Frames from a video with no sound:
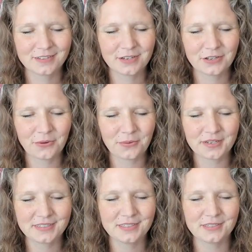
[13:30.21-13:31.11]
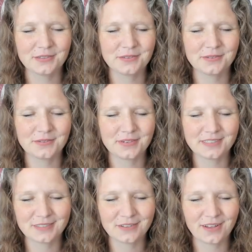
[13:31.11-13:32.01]
going to a
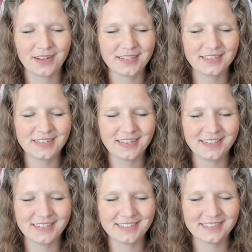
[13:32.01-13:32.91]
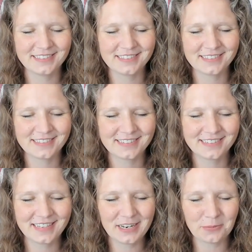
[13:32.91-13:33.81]
salon and
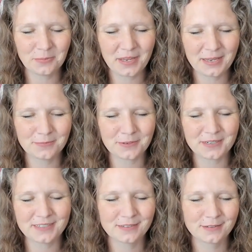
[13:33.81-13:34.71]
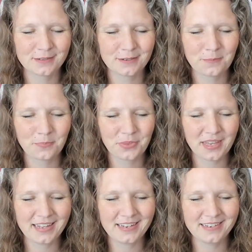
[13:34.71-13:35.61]
getting pampered.
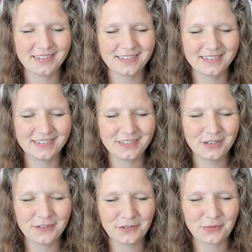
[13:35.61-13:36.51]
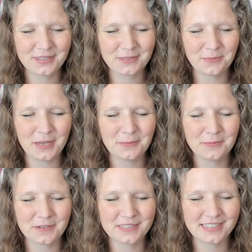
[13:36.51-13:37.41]
And you never want the
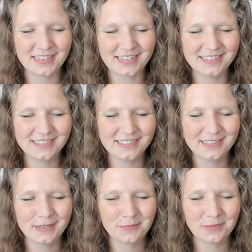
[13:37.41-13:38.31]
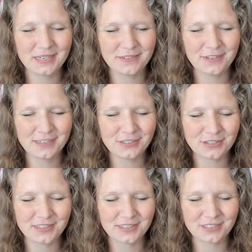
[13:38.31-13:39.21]
pampering to end, but
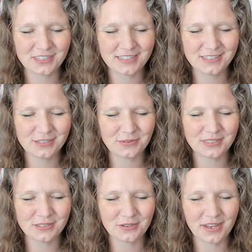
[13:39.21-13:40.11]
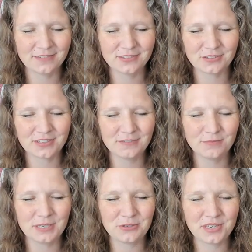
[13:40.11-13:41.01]
eventually there's an end to it, so you have to leave,
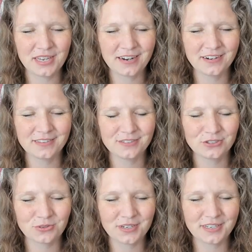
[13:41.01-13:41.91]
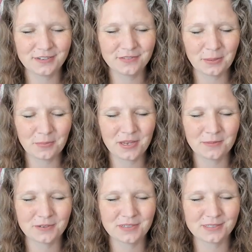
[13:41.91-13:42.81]
but you carry the joy of that
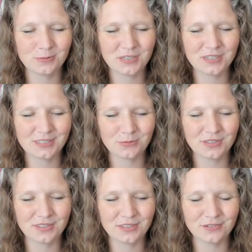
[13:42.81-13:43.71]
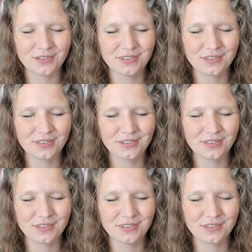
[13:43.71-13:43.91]
pampered experience with you.